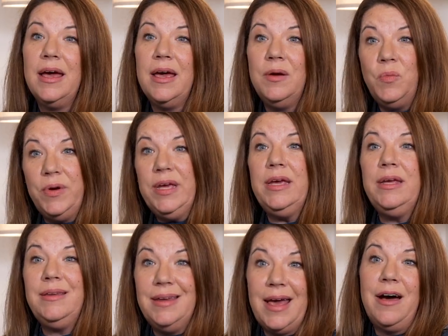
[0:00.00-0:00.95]
And
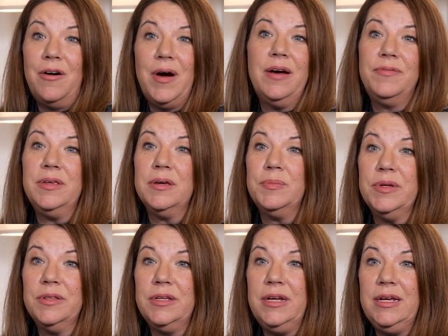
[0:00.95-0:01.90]
we now have the
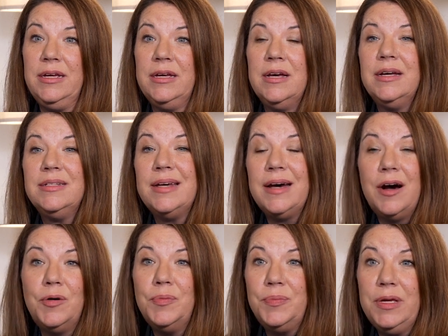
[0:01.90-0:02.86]
ability to
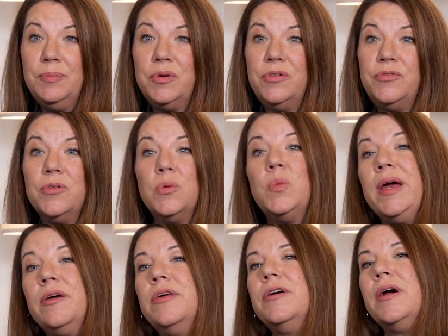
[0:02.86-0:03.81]
help people for
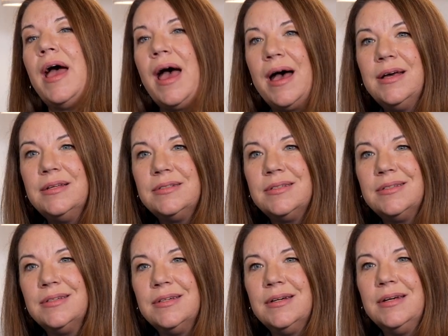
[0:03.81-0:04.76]
where they're at
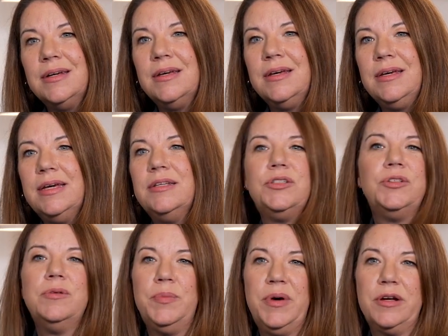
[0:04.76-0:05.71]
get
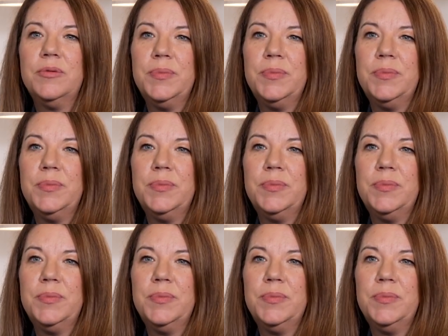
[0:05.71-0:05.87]
to a better